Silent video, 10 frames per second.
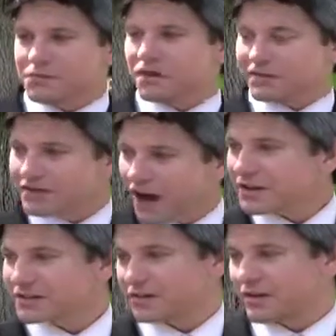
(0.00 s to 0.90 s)
want to
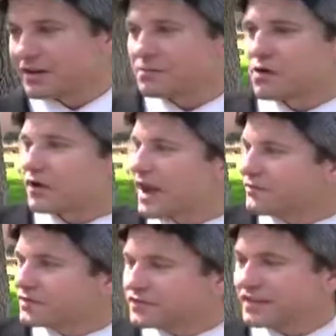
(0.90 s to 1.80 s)
talk to you anymore.
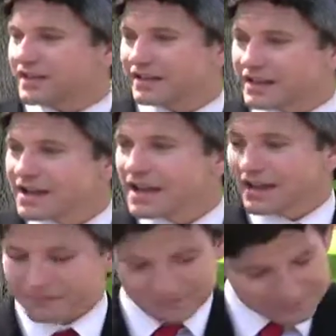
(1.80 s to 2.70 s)
Everything
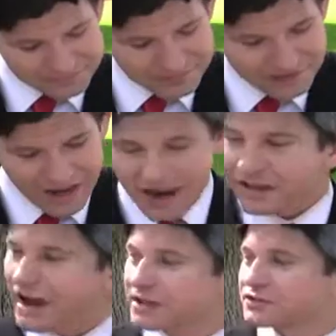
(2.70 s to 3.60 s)

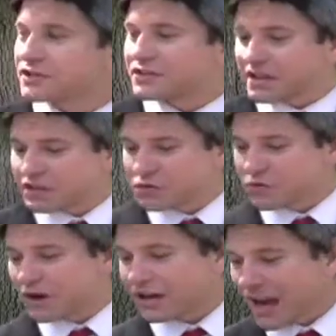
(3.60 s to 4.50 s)
I used to think you
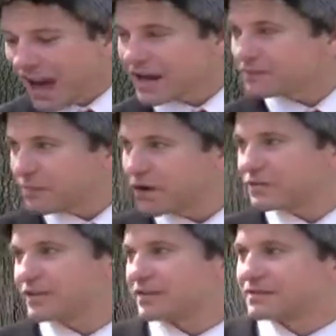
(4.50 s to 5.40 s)
were a kind
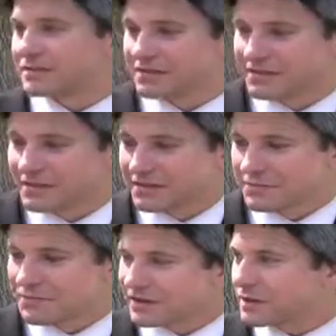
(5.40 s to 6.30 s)
person,
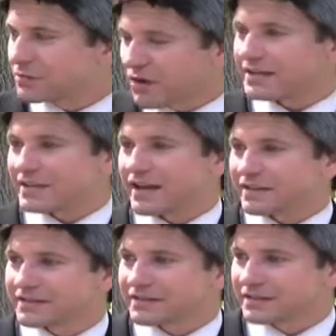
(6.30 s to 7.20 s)
Mr.
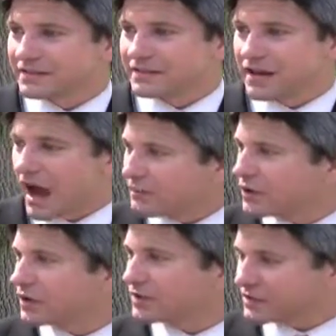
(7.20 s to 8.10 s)
President. I'm
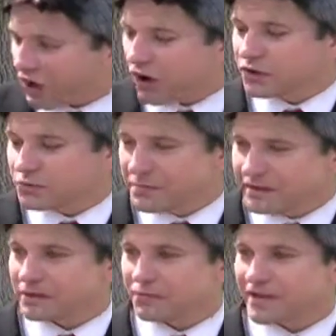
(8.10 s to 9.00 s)
gonna call you
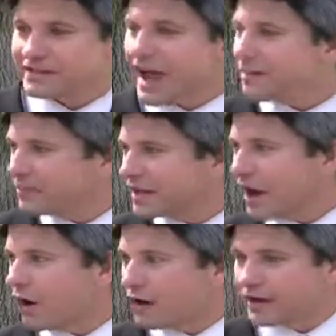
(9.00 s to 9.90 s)
Mr. President, not
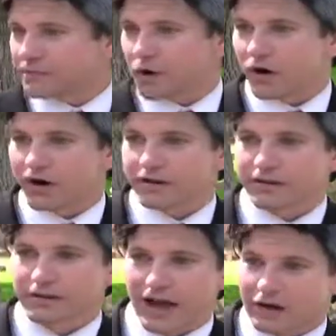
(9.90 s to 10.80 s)
B.O. anymore.
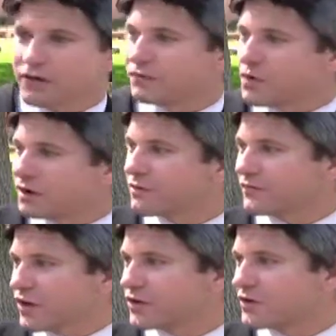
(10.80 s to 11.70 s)
I don't even want to
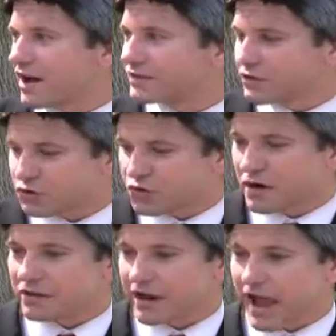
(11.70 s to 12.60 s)
refer to you as your
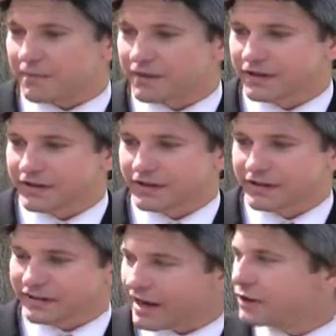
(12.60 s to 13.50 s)
Twitter name,
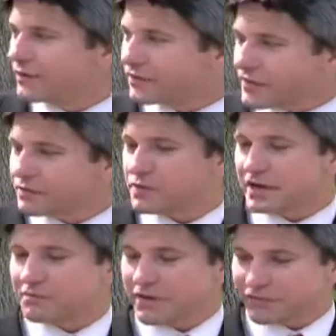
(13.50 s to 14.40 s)
because I don't even think we
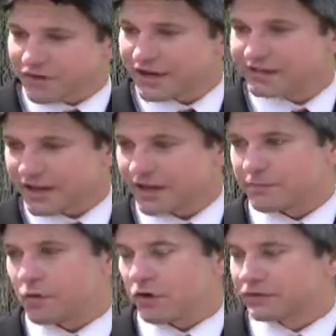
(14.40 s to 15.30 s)
can be friends anymore.